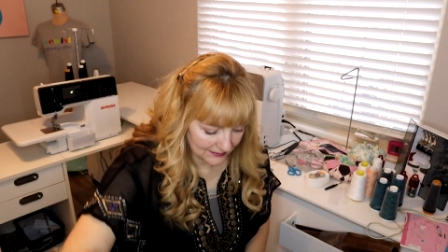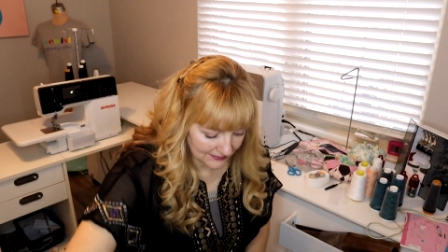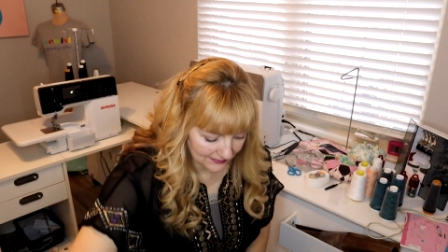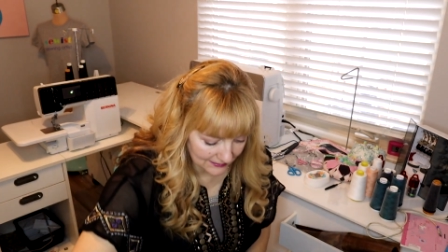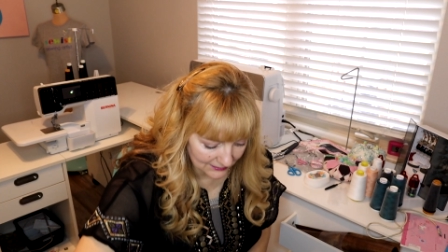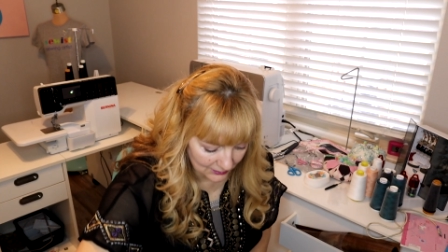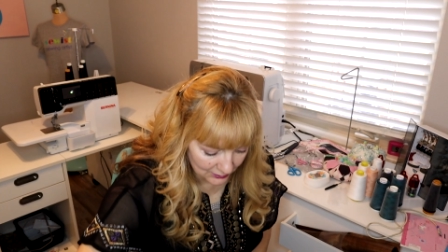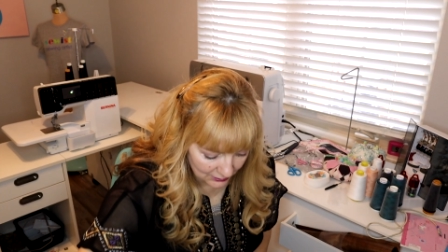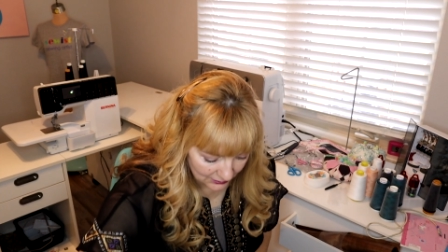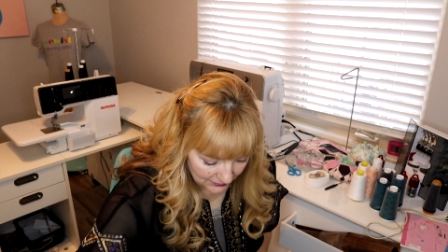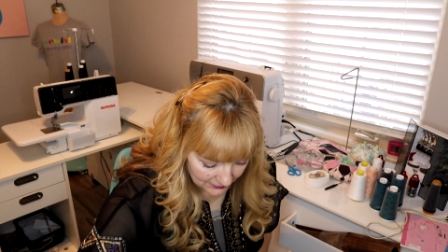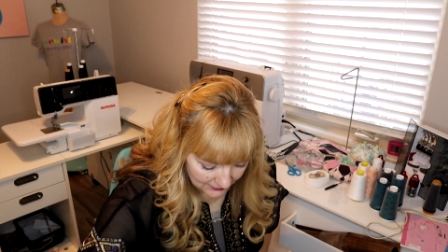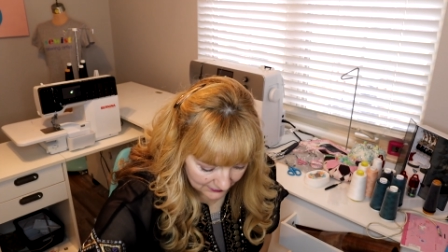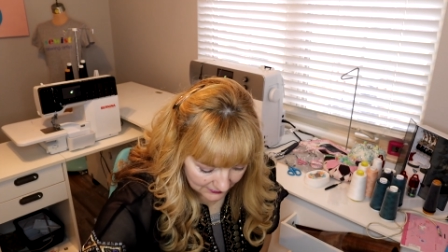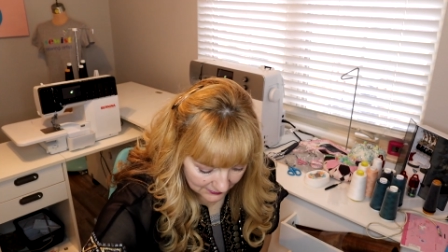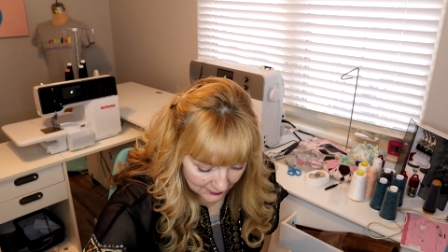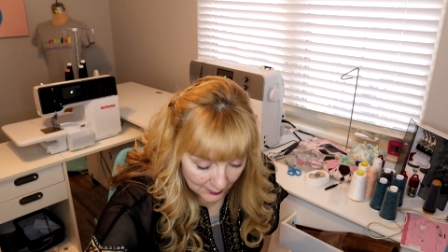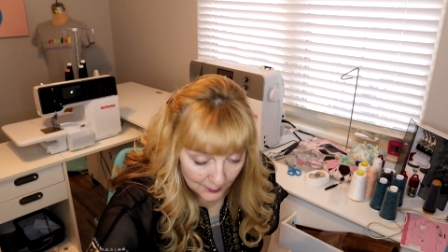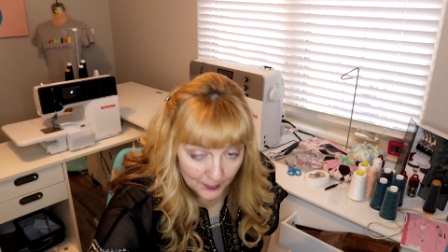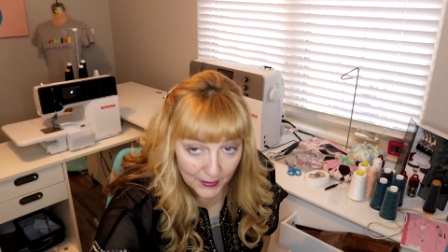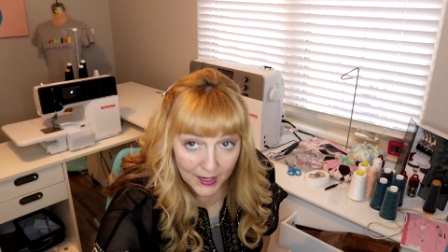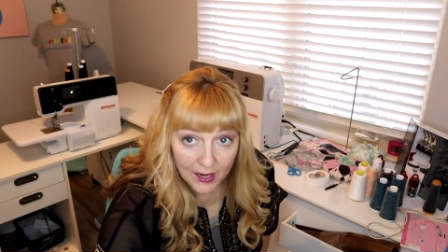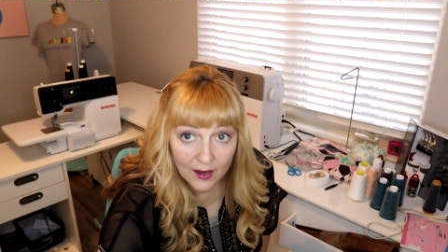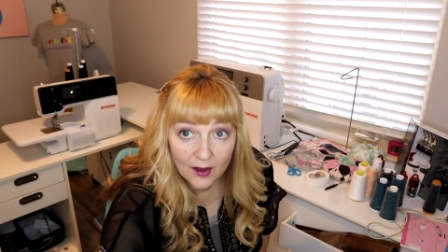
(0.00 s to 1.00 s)

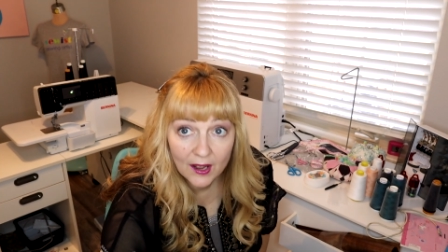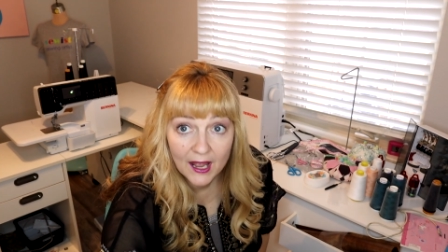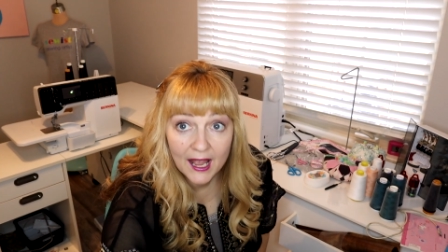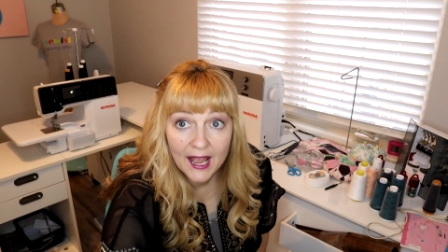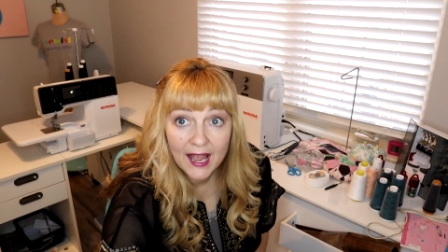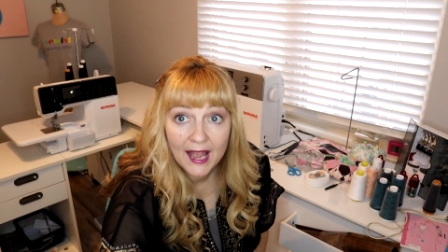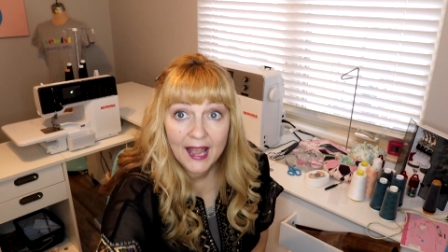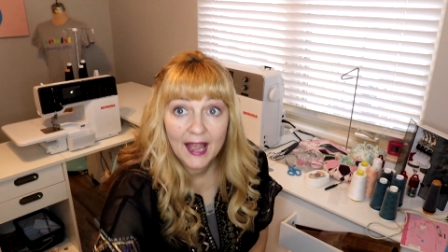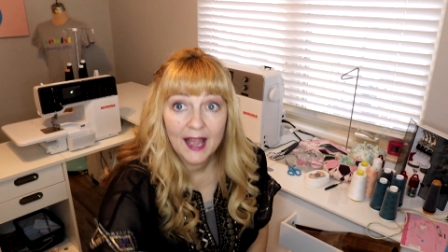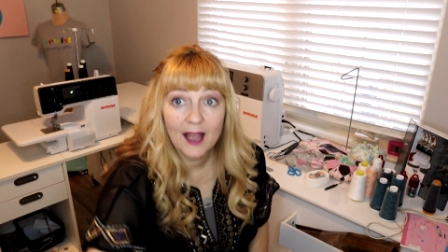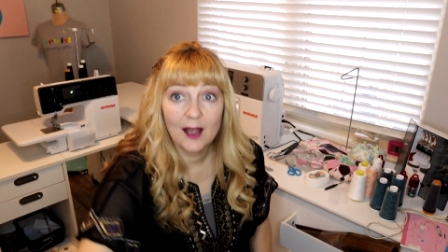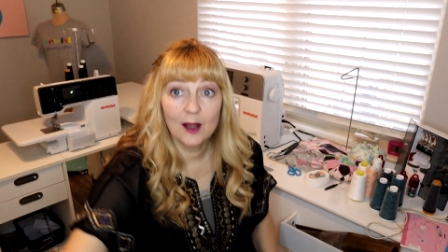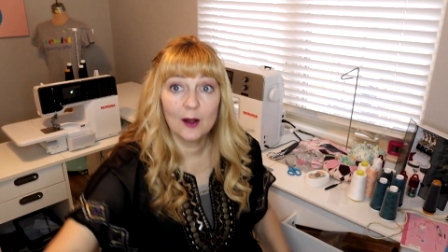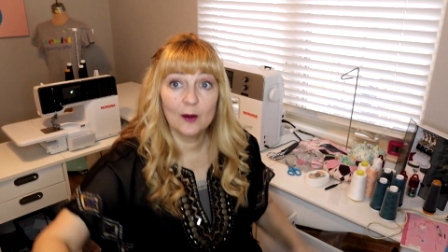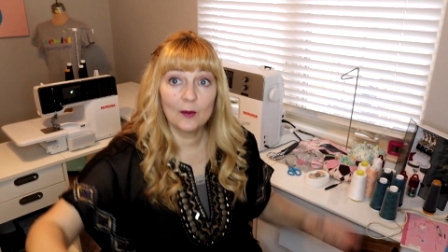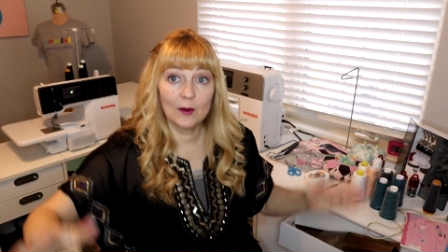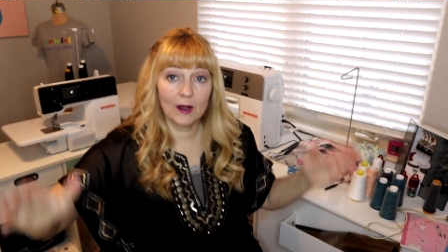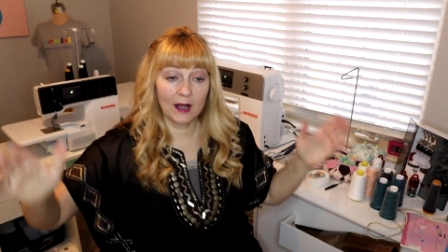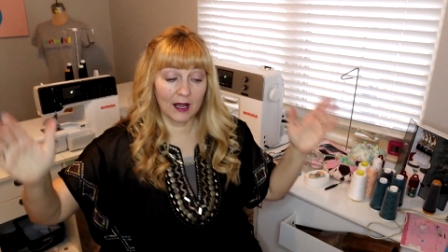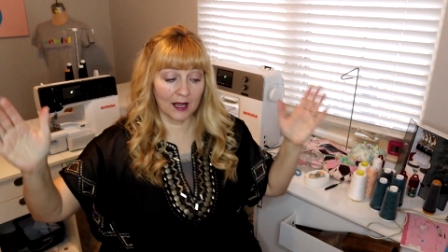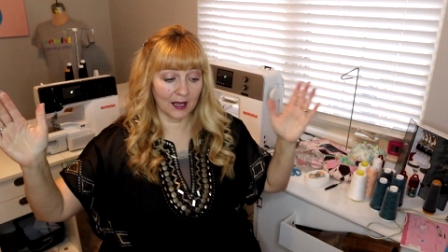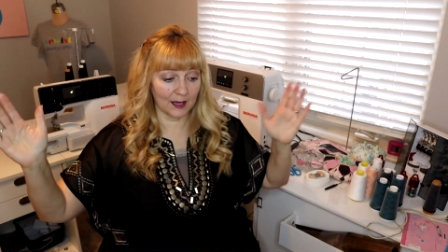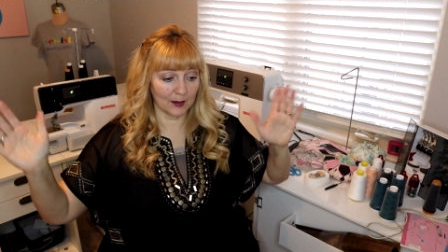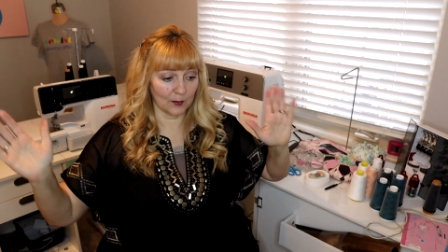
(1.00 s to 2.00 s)
decisions about
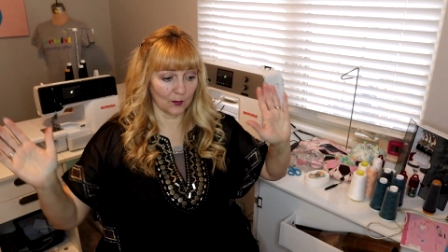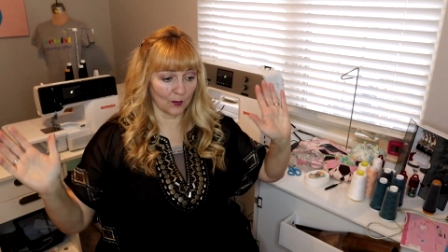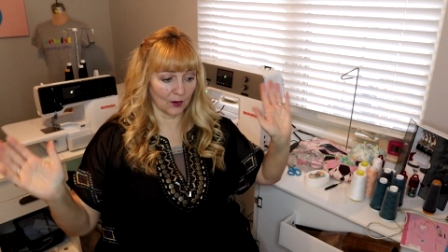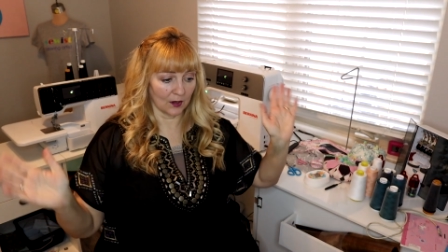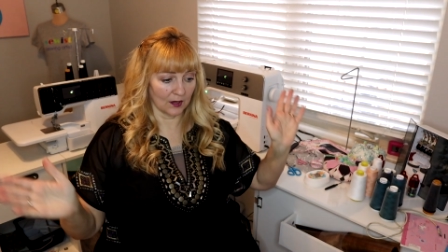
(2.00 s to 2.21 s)
how I